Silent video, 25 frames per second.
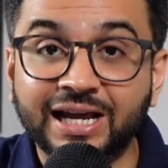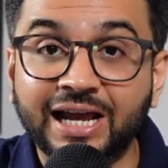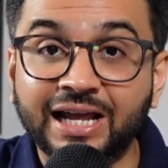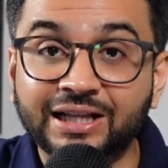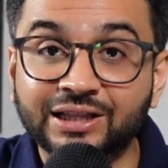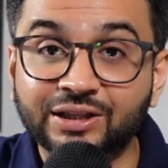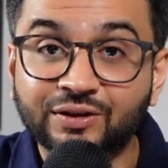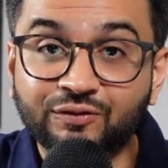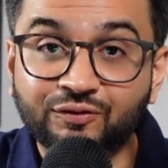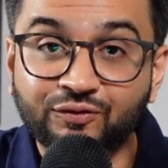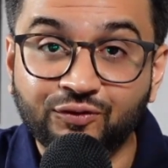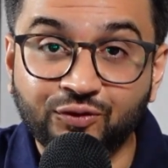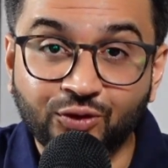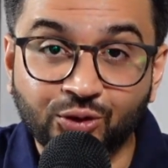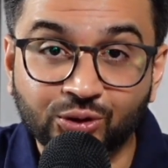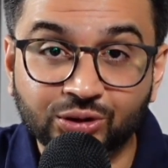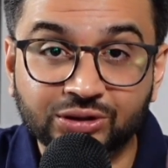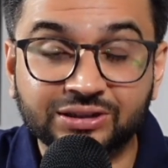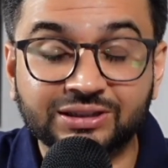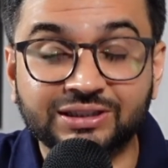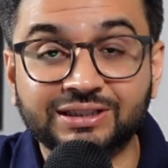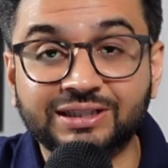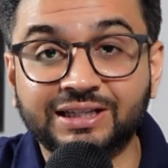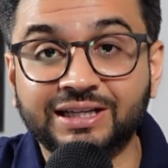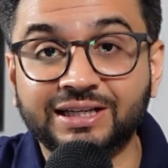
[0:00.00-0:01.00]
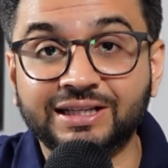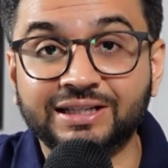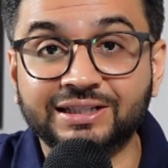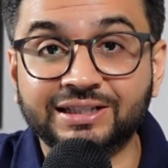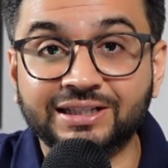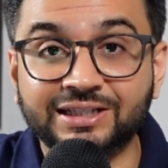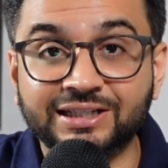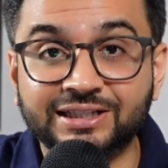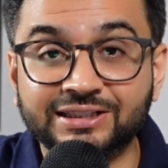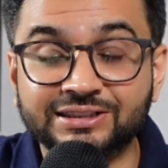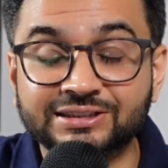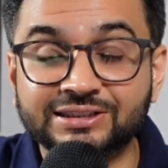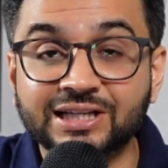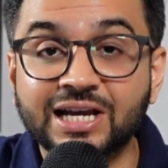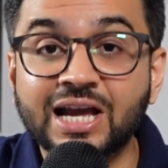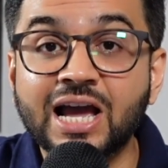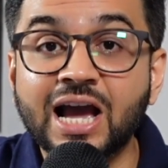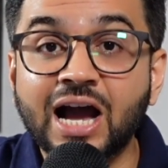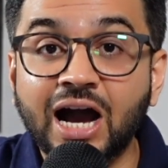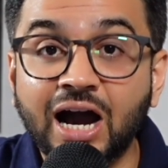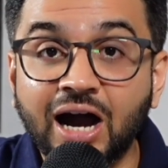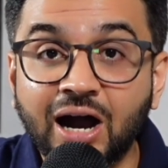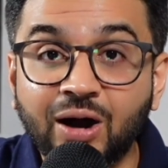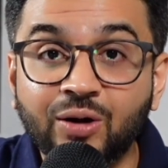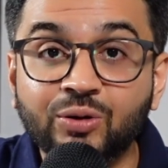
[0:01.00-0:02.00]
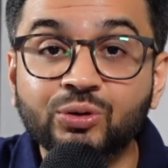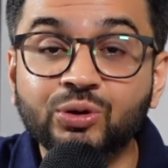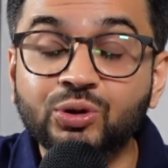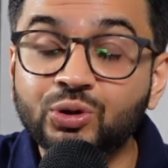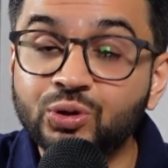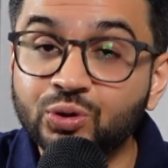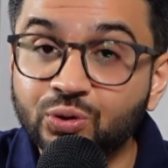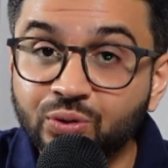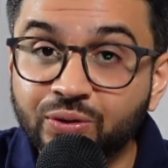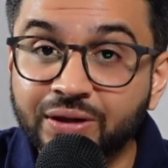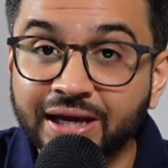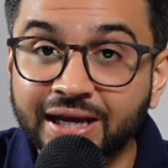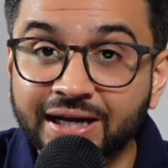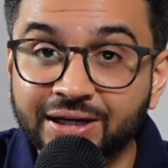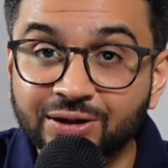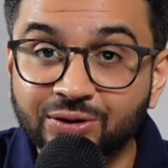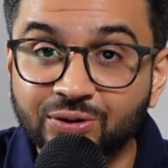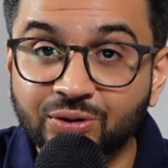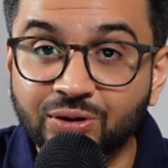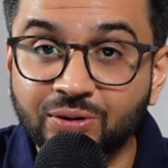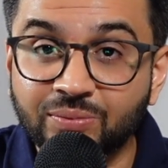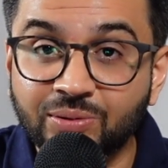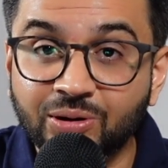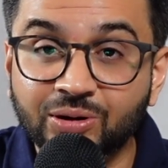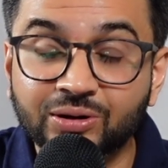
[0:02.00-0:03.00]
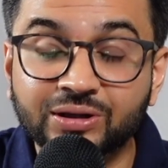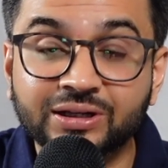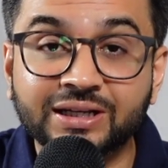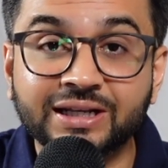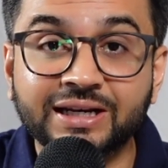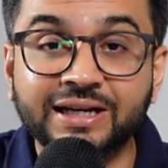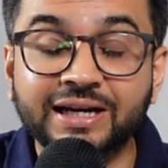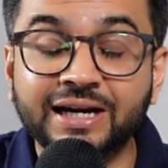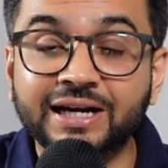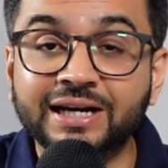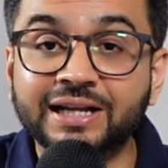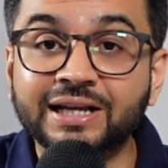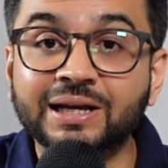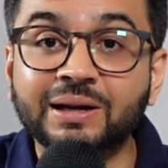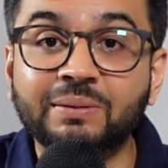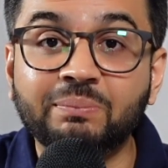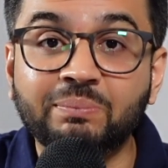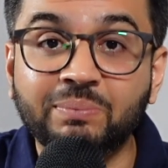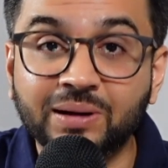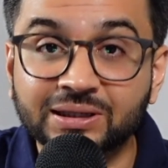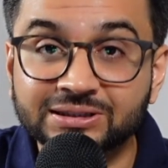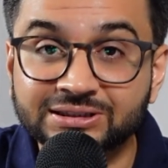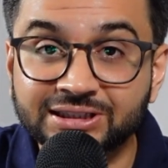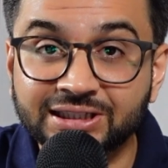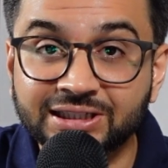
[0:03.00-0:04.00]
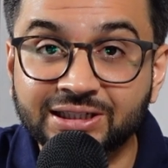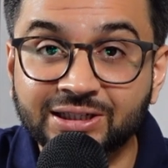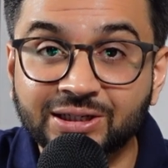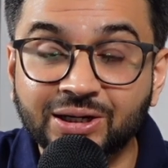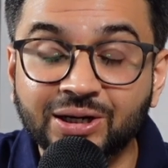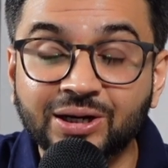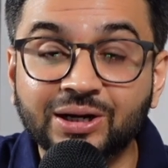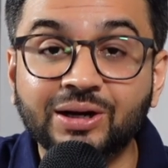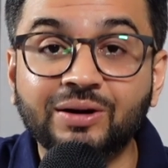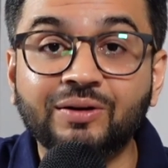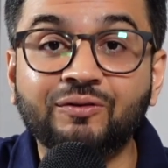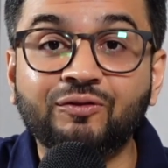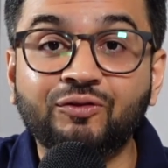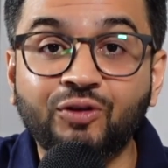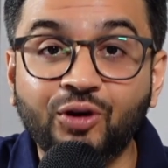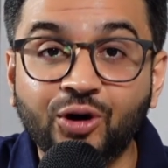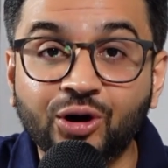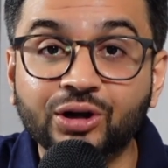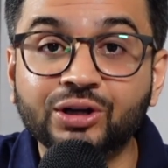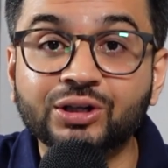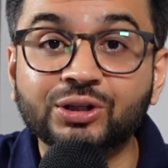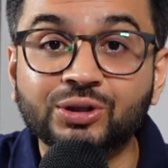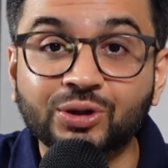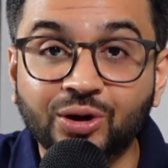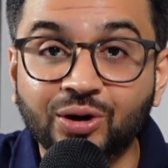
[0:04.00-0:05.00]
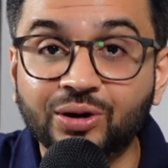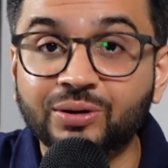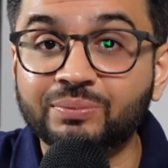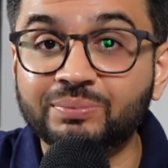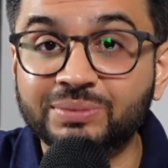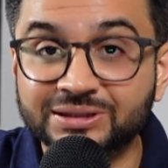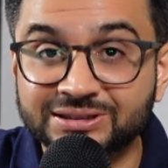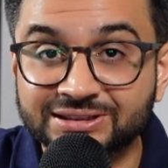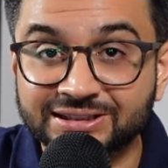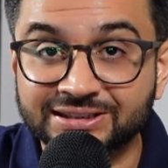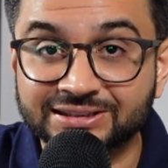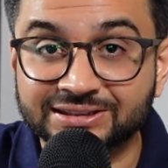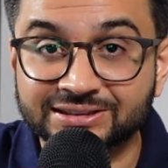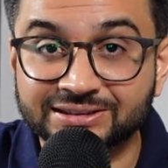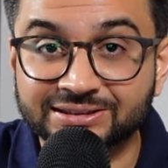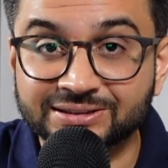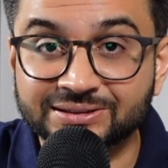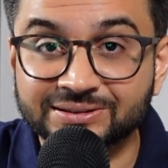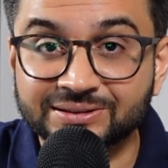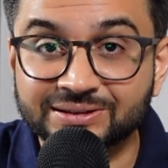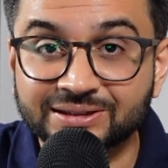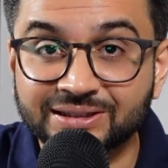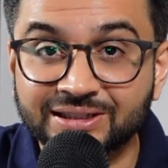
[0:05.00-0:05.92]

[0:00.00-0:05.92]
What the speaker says: And the fourth thing is how you can go about creating a budget for your business.